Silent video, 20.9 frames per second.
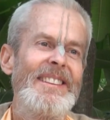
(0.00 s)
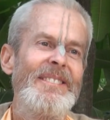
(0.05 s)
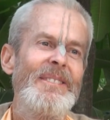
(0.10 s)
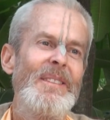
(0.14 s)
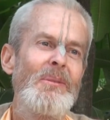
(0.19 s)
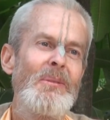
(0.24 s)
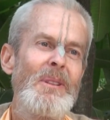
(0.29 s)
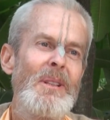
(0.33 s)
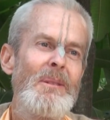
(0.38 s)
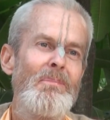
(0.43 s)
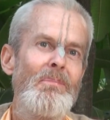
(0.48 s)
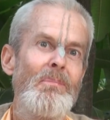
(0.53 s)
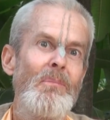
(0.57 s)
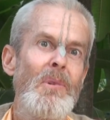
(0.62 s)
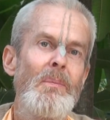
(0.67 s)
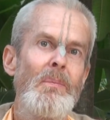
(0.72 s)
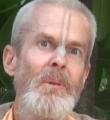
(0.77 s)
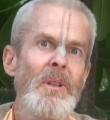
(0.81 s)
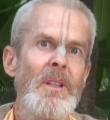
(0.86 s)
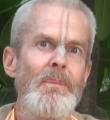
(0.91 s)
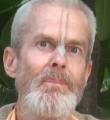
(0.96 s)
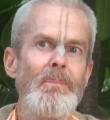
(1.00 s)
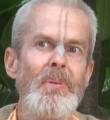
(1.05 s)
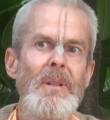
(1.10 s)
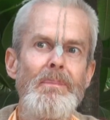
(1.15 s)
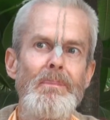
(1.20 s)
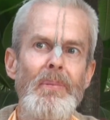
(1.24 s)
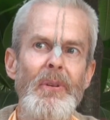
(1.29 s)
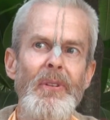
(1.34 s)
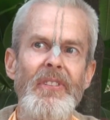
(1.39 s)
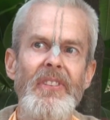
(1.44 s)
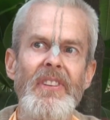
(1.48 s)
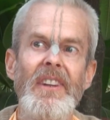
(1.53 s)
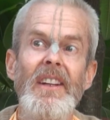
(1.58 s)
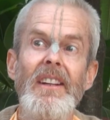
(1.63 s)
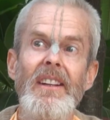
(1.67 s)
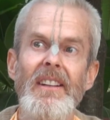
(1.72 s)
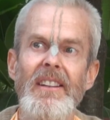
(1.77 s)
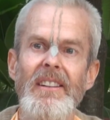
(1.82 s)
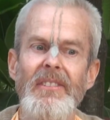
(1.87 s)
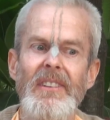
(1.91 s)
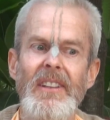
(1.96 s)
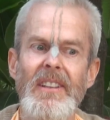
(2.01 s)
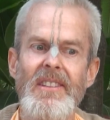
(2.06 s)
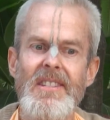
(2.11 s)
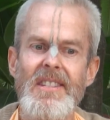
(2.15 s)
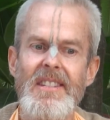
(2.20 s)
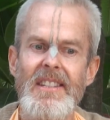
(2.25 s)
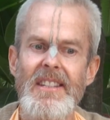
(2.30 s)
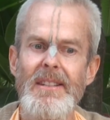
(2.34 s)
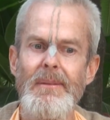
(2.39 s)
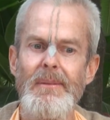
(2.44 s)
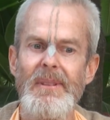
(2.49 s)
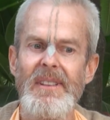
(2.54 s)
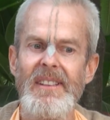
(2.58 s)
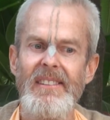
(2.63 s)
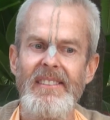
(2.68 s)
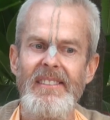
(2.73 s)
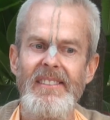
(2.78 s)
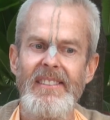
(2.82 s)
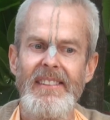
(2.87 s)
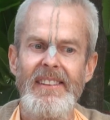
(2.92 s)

What will the people think if they see me